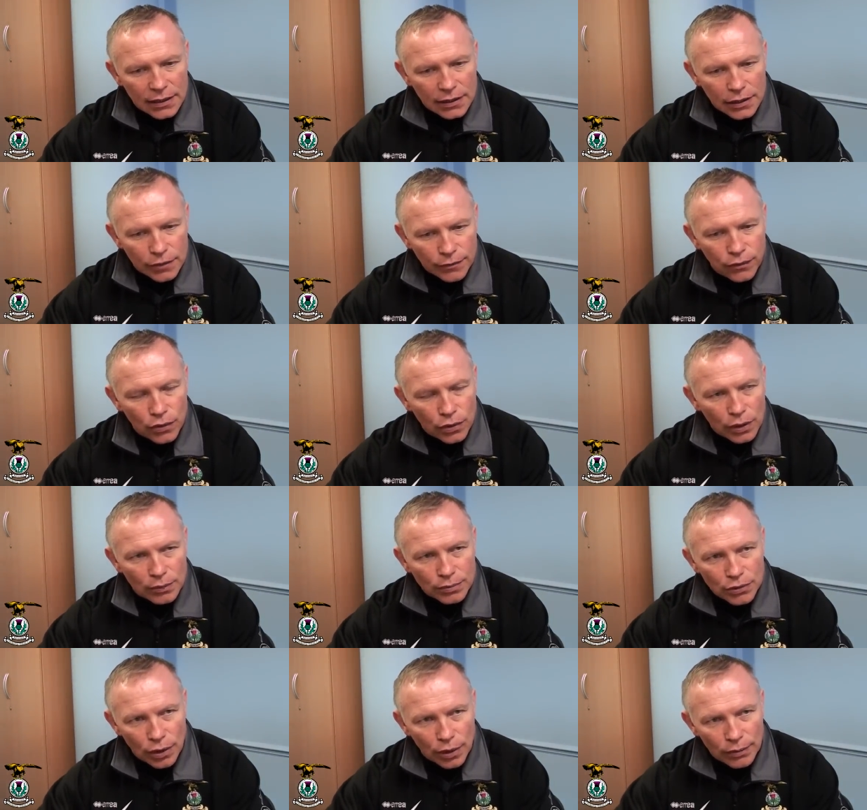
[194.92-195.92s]
the
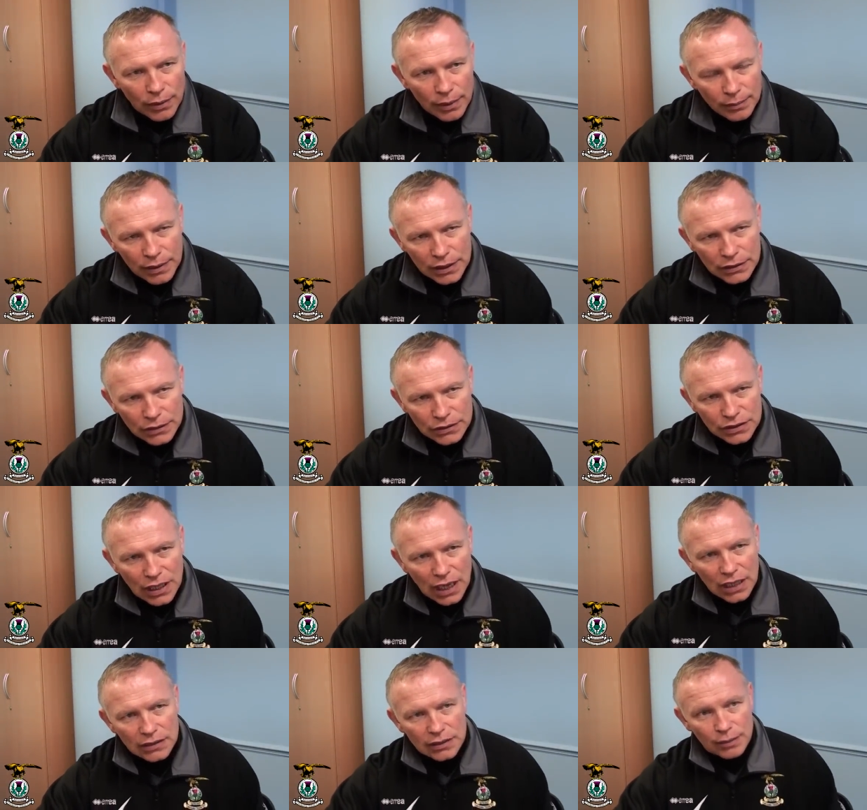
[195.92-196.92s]
four up top that played on
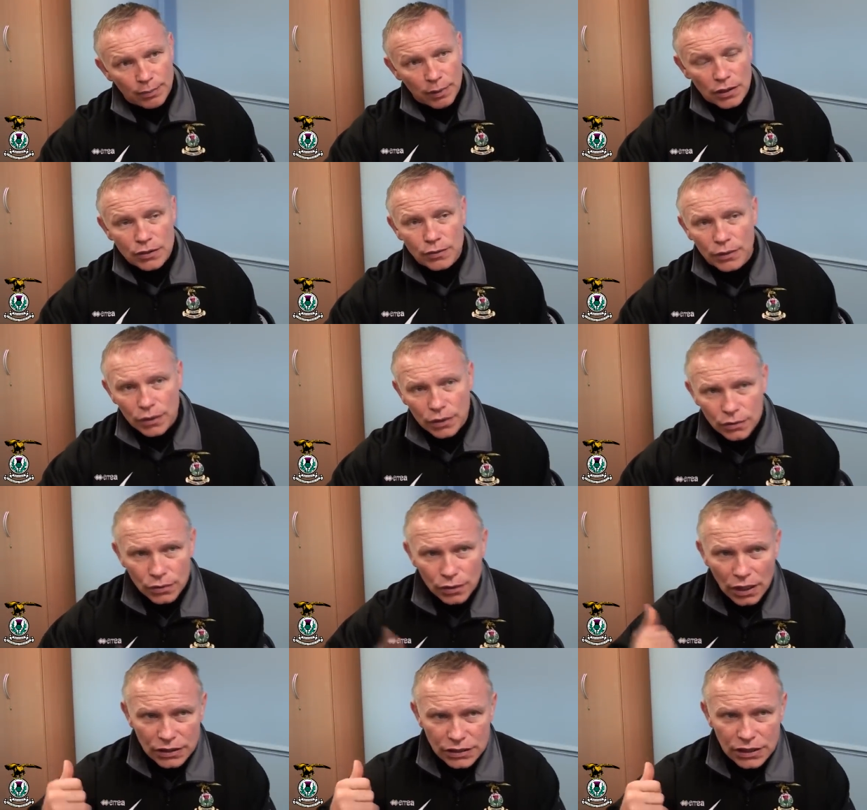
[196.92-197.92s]
Saturday, plus one or
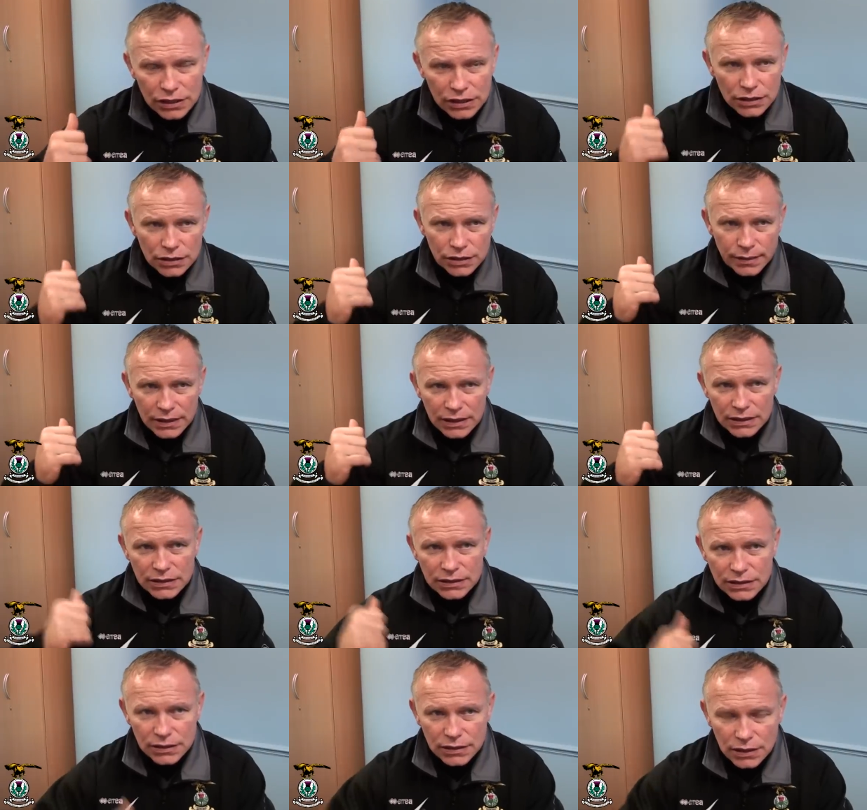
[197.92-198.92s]
two I seen in the
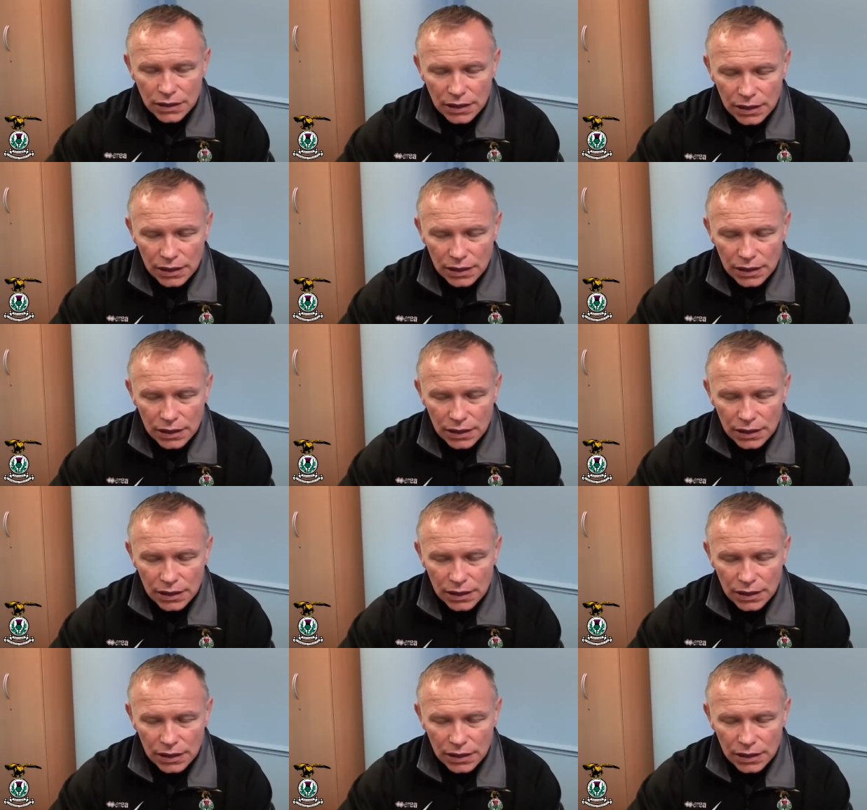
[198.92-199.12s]
20s,